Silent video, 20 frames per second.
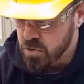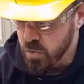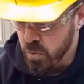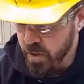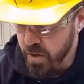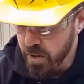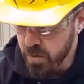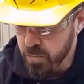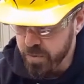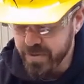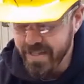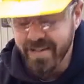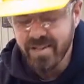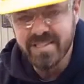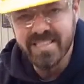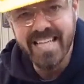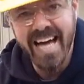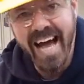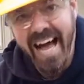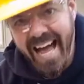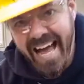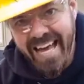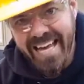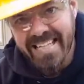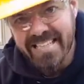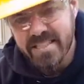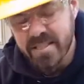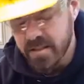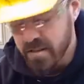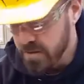to where when they're
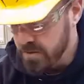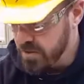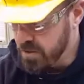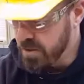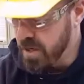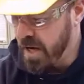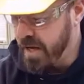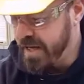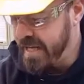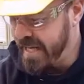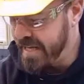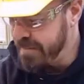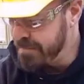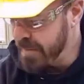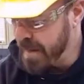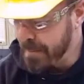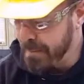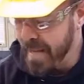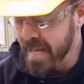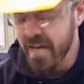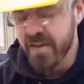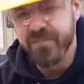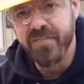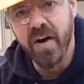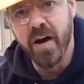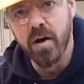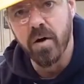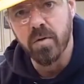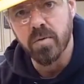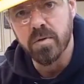tight, they're not hitting my
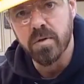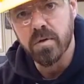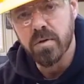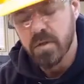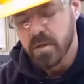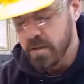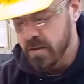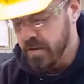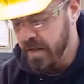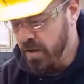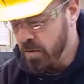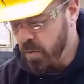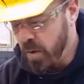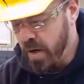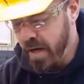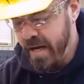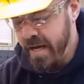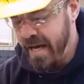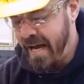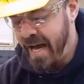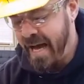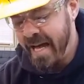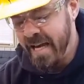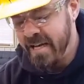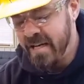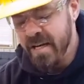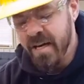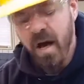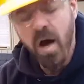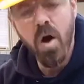manifold. That way
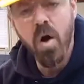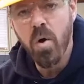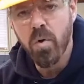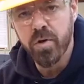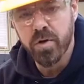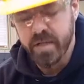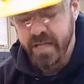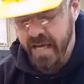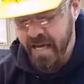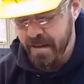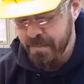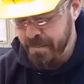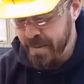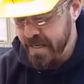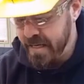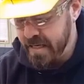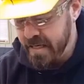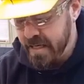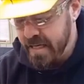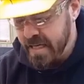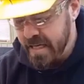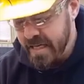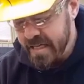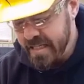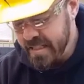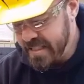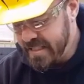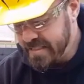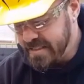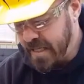I know there can't be
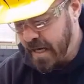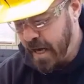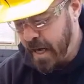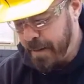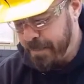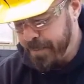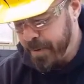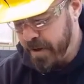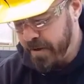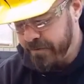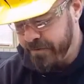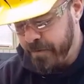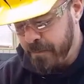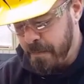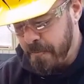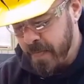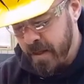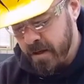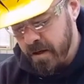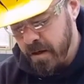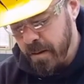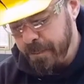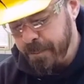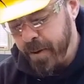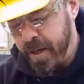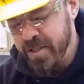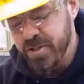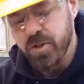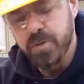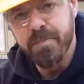any type of
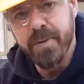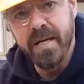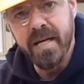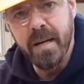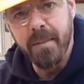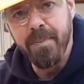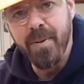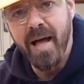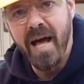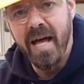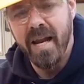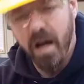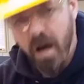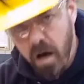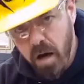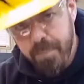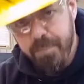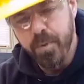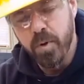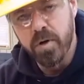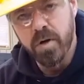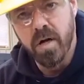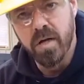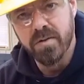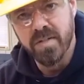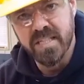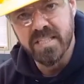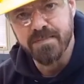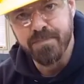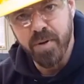pressure being applied upward
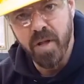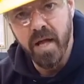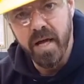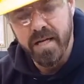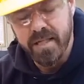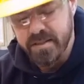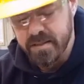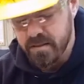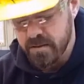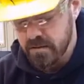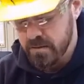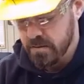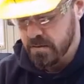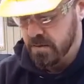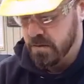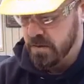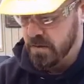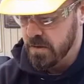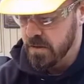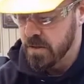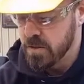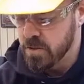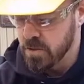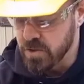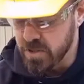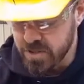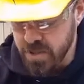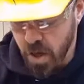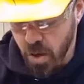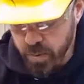on this plate. So
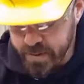just